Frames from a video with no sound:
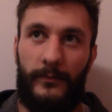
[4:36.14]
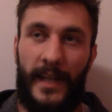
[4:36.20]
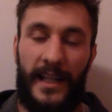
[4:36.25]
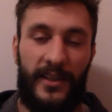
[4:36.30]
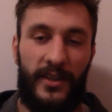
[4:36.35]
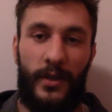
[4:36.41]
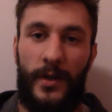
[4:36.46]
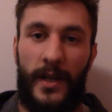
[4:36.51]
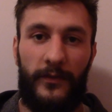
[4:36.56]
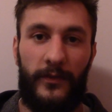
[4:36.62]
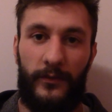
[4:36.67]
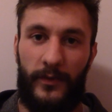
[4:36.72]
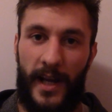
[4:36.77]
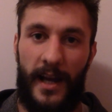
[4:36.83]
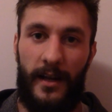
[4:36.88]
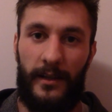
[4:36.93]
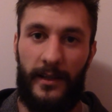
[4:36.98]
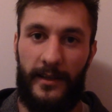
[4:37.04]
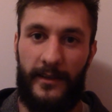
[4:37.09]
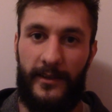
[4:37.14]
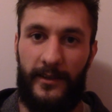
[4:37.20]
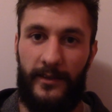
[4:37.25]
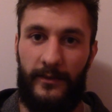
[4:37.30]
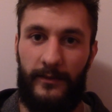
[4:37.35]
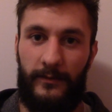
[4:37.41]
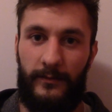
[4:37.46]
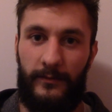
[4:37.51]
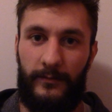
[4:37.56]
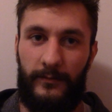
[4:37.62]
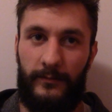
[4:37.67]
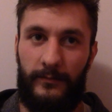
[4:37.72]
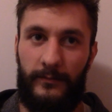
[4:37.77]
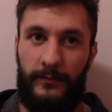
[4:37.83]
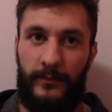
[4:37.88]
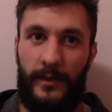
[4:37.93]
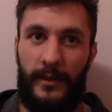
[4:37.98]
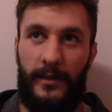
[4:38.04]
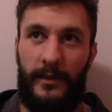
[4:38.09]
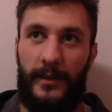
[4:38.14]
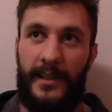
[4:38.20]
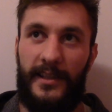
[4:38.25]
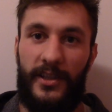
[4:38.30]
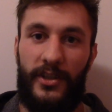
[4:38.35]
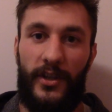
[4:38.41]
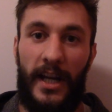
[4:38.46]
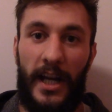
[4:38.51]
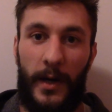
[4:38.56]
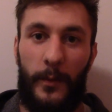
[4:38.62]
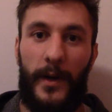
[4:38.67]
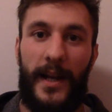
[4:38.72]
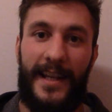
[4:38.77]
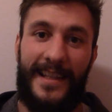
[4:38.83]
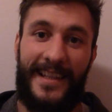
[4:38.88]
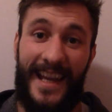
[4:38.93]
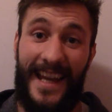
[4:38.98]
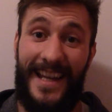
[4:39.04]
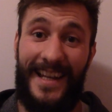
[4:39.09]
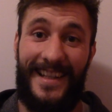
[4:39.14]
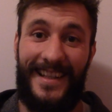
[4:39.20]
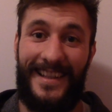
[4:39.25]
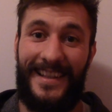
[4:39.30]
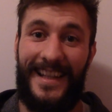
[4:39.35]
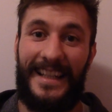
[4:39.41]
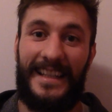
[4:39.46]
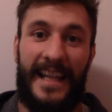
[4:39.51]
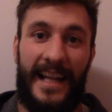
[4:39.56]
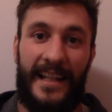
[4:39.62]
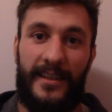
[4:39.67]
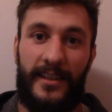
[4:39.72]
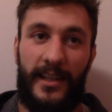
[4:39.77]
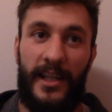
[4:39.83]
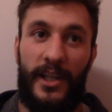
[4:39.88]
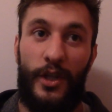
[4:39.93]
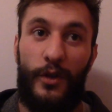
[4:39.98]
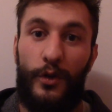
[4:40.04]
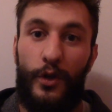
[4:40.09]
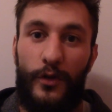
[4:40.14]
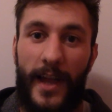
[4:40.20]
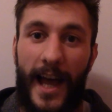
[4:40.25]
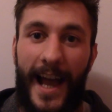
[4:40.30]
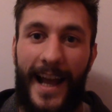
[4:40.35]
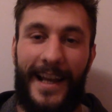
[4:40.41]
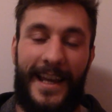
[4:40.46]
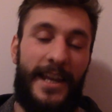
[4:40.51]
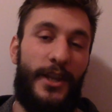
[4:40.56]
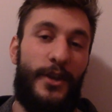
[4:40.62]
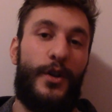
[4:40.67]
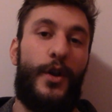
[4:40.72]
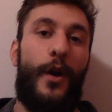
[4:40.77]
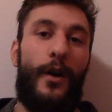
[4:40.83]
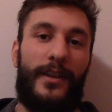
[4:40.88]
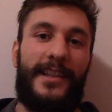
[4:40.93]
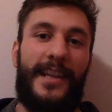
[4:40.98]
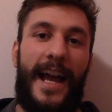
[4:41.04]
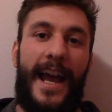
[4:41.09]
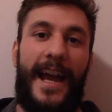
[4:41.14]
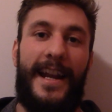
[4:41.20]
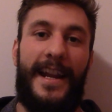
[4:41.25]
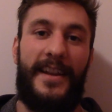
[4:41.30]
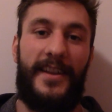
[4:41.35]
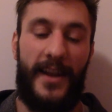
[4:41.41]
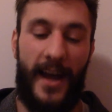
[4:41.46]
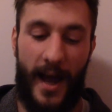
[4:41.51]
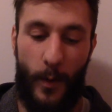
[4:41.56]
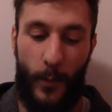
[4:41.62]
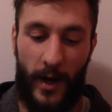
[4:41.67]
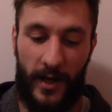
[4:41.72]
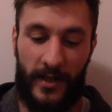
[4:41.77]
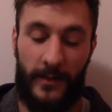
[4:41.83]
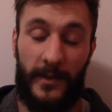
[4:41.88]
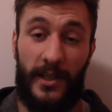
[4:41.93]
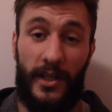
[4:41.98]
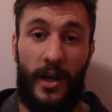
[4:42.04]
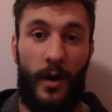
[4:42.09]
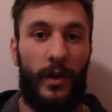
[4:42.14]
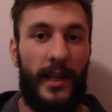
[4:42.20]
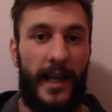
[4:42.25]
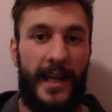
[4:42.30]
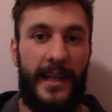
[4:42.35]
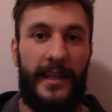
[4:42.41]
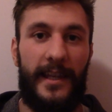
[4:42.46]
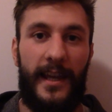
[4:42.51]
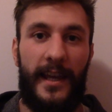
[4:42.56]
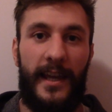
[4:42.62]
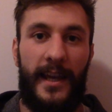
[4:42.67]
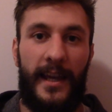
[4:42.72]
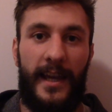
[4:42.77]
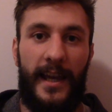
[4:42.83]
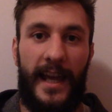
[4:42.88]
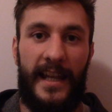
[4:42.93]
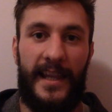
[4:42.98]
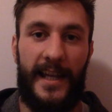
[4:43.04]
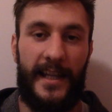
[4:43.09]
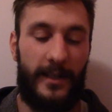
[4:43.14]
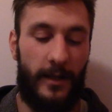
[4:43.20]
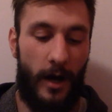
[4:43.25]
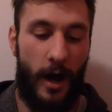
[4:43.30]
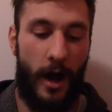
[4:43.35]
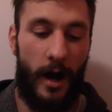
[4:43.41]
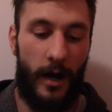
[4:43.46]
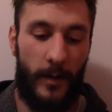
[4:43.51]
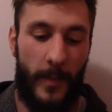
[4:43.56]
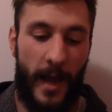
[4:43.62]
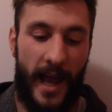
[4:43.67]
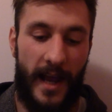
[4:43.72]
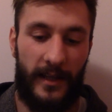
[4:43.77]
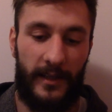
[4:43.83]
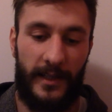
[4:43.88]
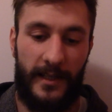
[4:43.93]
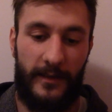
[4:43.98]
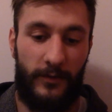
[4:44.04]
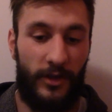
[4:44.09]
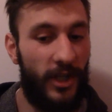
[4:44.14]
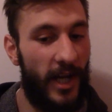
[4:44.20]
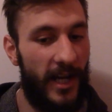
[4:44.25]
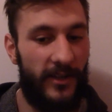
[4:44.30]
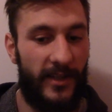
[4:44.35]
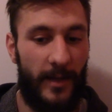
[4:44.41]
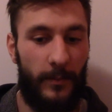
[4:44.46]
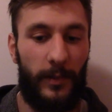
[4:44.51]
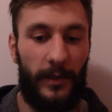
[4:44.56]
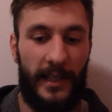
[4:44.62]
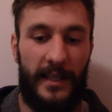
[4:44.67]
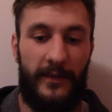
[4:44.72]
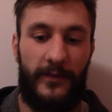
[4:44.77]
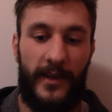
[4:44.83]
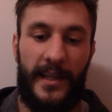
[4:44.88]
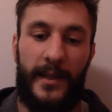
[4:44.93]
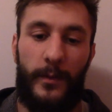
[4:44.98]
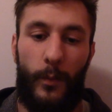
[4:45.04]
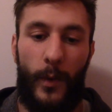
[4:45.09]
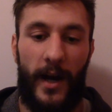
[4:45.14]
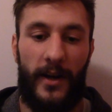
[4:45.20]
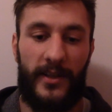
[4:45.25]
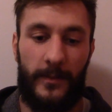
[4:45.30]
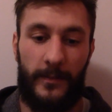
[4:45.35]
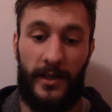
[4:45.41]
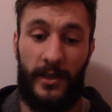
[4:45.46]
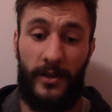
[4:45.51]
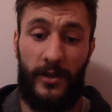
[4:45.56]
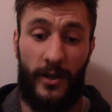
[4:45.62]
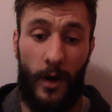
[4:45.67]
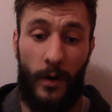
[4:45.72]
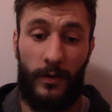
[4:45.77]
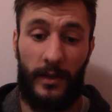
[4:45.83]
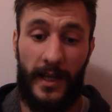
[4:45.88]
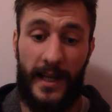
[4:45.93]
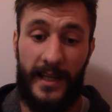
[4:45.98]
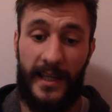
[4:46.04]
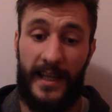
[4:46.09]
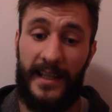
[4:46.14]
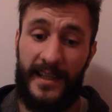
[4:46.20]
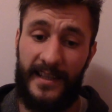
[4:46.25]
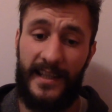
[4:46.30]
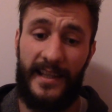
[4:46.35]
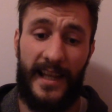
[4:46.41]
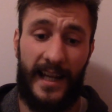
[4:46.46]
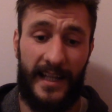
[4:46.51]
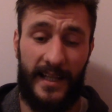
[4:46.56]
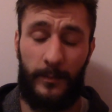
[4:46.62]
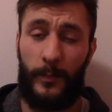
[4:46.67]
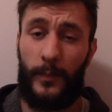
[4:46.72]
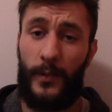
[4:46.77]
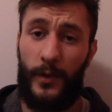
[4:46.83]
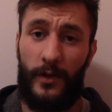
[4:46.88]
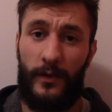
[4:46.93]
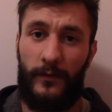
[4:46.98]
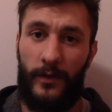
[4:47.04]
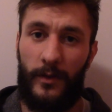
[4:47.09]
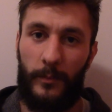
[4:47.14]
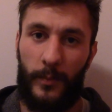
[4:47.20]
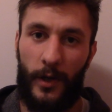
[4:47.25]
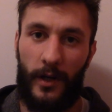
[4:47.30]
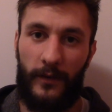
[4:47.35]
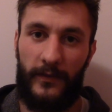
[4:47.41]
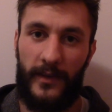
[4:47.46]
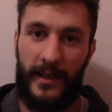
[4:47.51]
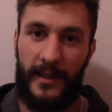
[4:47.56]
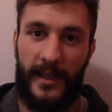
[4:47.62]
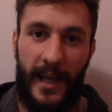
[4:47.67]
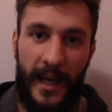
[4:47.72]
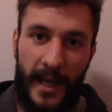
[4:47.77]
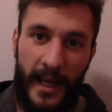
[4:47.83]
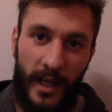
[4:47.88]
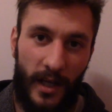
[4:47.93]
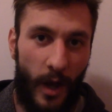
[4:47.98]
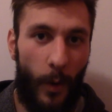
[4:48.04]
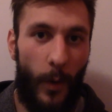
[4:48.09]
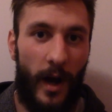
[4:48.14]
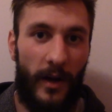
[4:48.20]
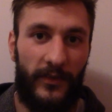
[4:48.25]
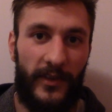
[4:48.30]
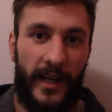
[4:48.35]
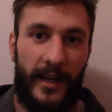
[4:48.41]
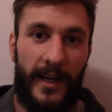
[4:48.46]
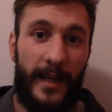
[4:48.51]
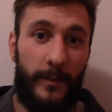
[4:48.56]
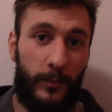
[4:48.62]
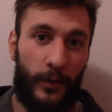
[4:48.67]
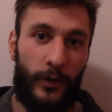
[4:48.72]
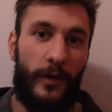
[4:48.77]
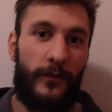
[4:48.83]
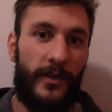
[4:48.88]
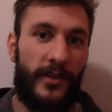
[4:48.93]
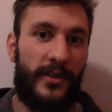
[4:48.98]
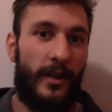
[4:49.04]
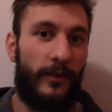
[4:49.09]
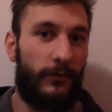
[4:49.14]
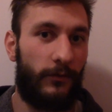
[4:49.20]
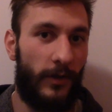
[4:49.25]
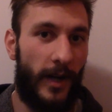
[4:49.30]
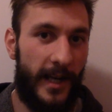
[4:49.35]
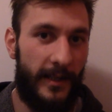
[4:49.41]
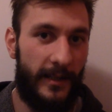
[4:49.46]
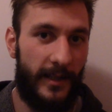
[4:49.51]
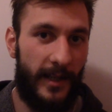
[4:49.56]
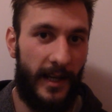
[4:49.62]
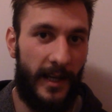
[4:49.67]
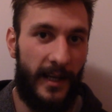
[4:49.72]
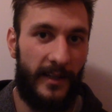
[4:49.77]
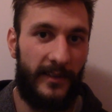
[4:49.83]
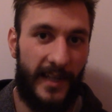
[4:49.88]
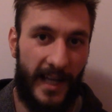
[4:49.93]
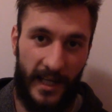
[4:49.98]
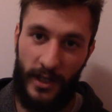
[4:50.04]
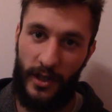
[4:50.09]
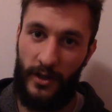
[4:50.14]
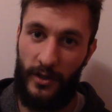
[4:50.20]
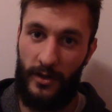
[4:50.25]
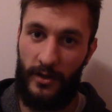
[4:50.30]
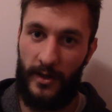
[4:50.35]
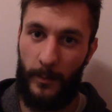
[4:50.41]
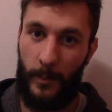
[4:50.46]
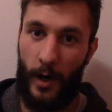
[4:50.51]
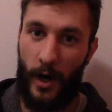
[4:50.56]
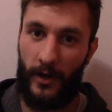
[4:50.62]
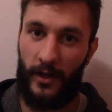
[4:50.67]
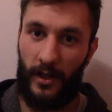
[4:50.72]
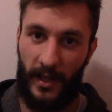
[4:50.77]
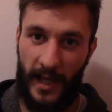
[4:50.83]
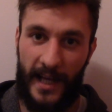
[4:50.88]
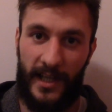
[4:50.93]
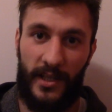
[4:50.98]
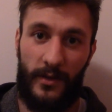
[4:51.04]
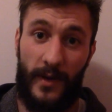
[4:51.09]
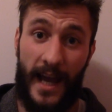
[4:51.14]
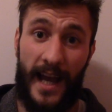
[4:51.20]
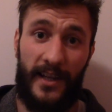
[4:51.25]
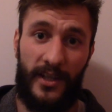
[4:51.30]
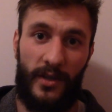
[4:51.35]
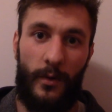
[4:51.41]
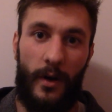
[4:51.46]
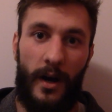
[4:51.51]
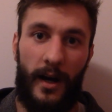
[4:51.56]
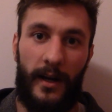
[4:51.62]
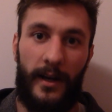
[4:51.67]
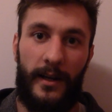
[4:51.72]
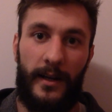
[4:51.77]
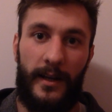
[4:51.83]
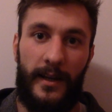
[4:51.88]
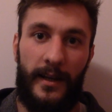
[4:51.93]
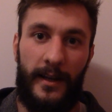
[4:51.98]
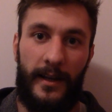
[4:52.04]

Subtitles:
That's two different realities. Like, did you hear what I said? Like, can you do that? Can you go outside and not wear something you don't like, and then automatically change that belief, and then wear something you don't like, and see that it's beautiful and perfect, go out there and prove yourself right, that the partner likes you as you are?